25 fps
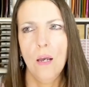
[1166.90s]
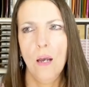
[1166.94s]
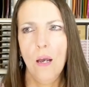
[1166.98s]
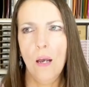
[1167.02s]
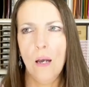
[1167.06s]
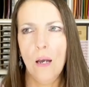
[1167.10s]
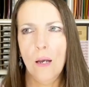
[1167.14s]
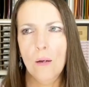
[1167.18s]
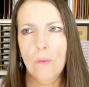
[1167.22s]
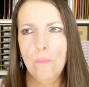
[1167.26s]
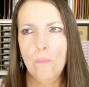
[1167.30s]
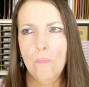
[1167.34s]

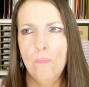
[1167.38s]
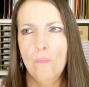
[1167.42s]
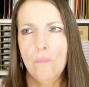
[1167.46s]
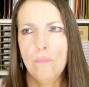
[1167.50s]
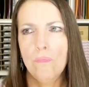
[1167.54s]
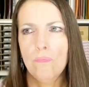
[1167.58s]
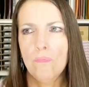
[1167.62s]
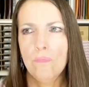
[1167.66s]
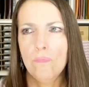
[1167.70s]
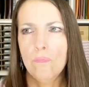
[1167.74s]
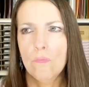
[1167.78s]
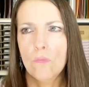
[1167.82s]

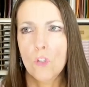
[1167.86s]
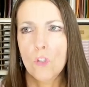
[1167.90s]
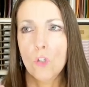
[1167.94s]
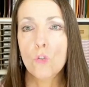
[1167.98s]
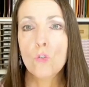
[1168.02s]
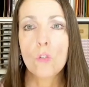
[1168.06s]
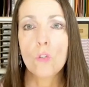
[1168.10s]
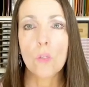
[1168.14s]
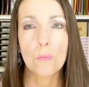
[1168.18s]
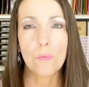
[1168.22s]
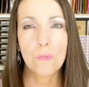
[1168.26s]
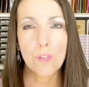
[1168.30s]
um, to
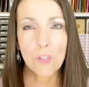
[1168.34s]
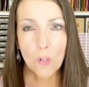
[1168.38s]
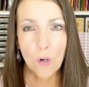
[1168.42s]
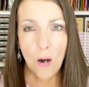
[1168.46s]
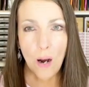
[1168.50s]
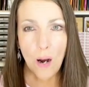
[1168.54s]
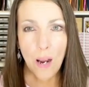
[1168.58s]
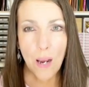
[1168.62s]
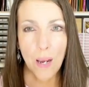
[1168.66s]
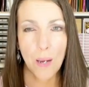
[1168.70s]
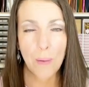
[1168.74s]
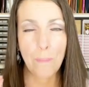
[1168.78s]

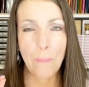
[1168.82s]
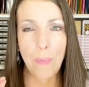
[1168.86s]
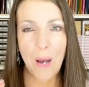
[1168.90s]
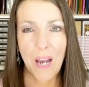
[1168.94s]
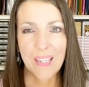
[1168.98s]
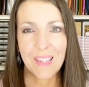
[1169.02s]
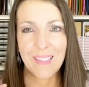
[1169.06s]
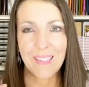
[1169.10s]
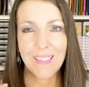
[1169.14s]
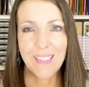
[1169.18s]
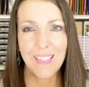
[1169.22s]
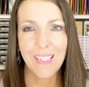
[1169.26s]
subscribe
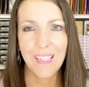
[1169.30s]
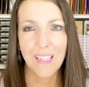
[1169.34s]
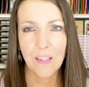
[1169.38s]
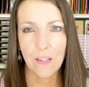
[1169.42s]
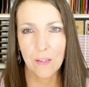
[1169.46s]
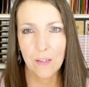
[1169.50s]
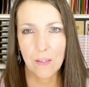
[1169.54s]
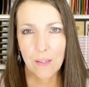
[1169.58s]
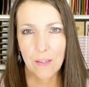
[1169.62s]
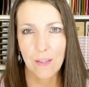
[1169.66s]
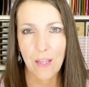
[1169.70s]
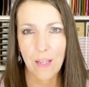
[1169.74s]
by the
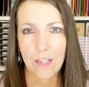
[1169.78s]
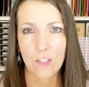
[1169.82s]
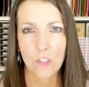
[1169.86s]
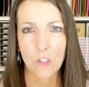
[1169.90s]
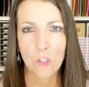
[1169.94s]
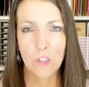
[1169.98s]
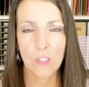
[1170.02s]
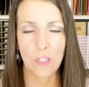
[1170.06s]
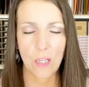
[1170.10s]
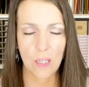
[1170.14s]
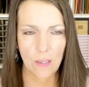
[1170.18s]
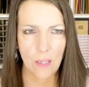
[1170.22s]
10th. That's
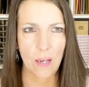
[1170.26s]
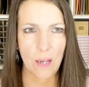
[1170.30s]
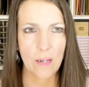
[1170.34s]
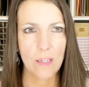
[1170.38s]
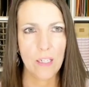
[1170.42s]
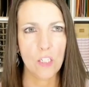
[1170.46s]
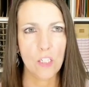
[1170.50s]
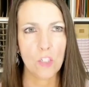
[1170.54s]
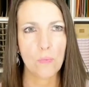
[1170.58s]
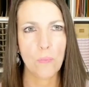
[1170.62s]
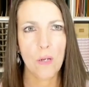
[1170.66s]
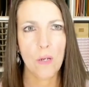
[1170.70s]
your deadline
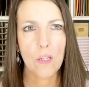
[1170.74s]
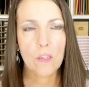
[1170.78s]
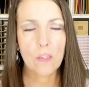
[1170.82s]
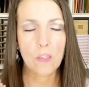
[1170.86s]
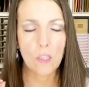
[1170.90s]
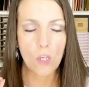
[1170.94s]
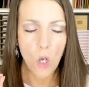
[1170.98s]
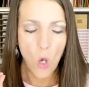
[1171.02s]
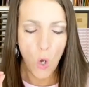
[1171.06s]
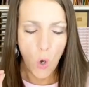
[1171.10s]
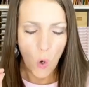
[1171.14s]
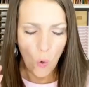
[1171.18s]
each month.
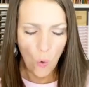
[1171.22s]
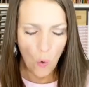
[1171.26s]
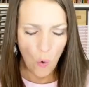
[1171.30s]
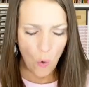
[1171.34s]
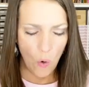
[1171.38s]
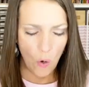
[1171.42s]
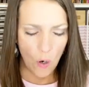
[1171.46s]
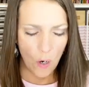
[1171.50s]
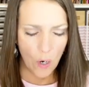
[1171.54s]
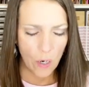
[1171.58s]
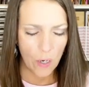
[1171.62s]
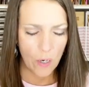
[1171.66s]

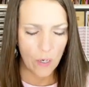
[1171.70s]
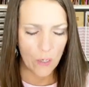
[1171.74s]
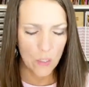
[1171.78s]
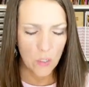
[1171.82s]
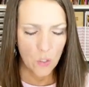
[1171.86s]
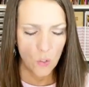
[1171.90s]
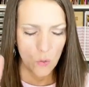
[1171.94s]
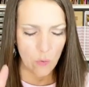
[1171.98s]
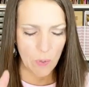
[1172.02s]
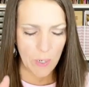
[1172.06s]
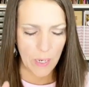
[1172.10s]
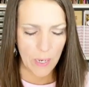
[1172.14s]
Or
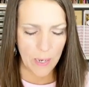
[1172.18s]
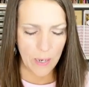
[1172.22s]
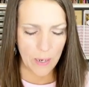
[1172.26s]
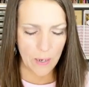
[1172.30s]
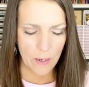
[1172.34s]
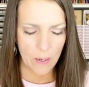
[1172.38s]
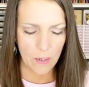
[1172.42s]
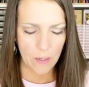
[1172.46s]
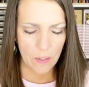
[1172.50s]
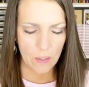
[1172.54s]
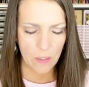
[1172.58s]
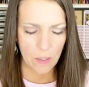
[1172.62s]
you
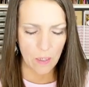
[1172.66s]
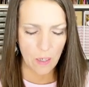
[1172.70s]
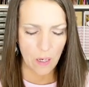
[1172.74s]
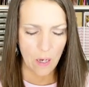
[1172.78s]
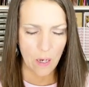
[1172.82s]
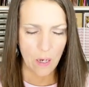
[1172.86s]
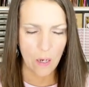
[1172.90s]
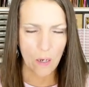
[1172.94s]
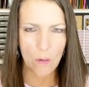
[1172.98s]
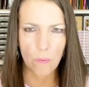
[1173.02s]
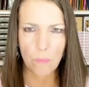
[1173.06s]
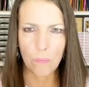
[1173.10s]
can
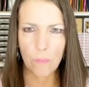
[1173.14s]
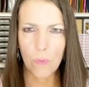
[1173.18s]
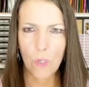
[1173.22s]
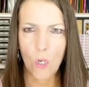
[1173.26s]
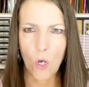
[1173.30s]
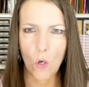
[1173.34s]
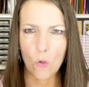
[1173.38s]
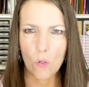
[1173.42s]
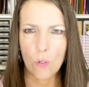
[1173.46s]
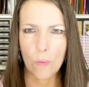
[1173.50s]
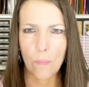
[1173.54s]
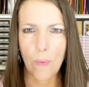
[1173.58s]
uh,
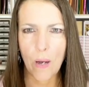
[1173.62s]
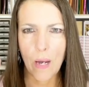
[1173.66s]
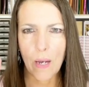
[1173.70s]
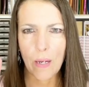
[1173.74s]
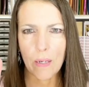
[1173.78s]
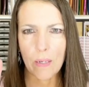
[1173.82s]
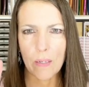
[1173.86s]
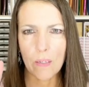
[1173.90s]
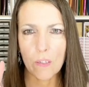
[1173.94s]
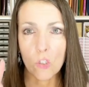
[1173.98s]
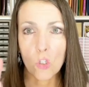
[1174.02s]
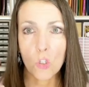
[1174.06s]
go to
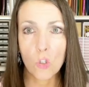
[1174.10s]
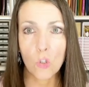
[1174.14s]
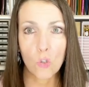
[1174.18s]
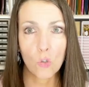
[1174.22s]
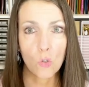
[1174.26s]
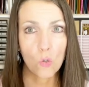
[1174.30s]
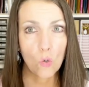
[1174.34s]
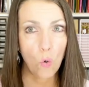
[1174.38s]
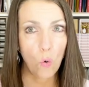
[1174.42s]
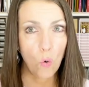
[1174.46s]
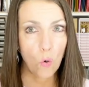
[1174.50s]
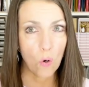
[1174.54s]
my
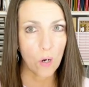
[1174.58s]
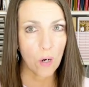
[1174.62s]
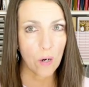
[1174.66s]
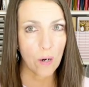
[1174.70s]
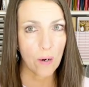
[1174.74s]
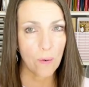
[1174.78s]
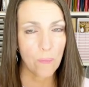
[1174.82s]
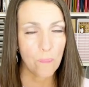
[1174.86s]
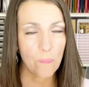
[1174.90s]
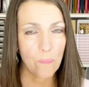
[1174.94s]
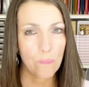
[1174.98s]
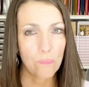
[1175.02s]

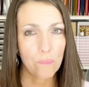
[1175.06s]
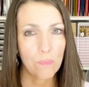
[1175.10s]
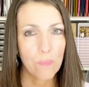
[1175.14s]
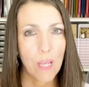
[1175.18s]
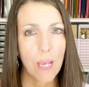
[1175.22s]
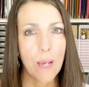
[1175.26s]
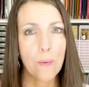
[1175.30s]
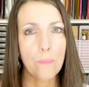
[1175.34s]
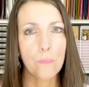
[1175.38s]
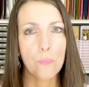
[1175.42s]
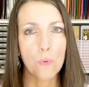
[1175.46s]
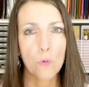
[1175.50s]
store
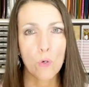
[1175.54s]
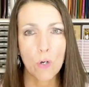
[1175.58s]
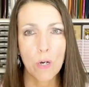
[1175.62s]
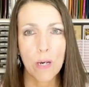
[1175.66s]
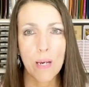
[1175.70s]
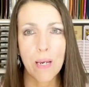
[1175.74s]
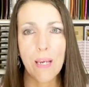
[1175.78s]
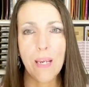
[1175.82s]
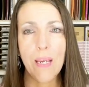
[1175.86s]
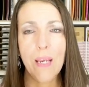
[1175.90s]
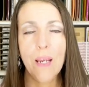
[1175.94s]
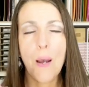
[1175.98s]
and
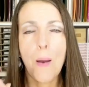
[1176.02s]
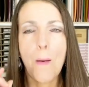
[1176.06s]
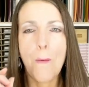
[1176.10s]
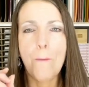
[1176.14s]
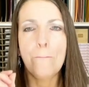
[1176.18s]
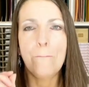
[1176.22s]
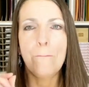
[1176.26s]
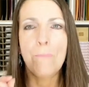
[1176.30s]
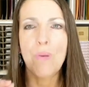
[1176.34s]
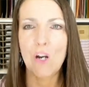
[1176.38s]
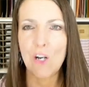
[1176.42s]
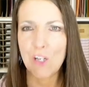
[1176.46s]

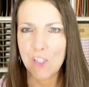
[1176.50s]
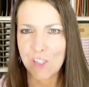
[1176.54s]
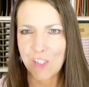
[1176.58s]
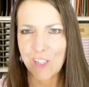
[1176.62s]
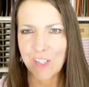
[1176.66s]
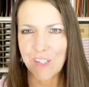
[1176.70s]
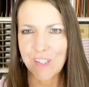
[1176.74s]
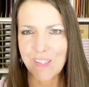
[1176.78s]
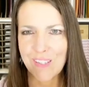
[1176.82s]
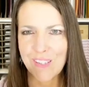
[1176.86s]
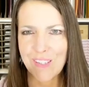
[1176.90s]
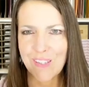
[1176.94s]

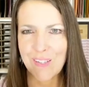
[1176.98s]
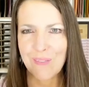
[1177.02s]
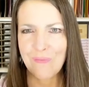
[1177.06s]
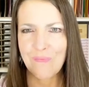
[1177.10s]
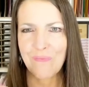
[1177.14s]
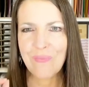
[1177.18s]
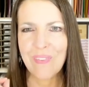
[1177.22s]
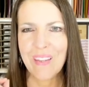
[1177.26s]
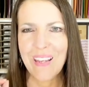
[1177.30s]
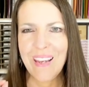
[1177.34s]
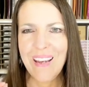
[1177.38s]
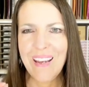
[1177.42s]
pre-purchase
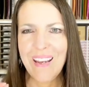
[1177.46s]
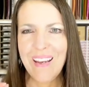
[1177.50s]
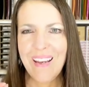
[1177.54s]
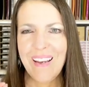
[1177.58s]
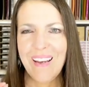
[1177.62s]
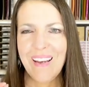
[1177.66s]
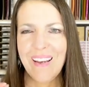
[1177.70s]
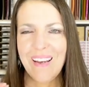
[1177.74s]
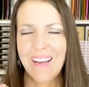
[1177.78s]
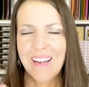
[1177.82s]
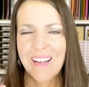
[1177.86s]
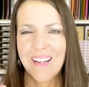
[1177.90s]

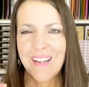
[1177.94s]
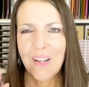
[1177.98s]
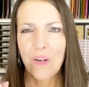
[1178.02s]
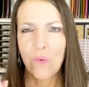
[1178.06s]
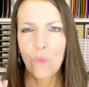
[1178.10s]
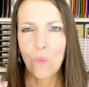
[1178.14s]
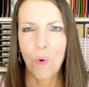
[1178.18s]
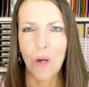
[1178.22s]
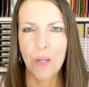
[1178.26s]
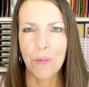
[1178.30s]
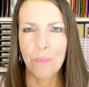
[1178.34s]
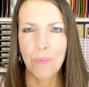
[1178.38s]

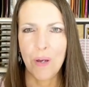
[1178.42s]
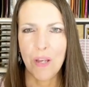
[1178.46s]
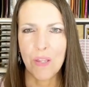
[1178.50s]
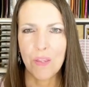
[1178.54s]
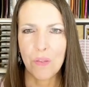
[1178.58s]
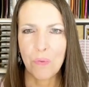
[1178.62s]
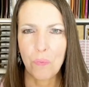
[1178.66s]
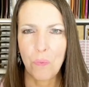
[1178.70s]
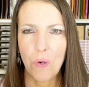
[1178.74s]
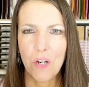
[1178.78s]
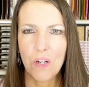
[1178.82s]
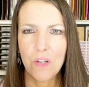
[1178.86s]
one
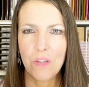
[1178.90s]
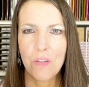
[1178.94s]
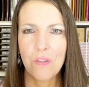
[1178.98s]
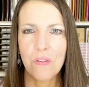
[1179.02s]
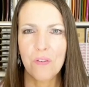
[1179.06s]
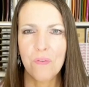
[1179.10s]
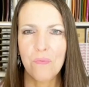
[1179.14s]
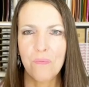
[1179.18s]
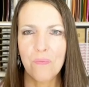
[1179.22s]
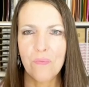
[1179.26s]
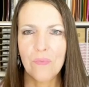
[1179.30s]
month worth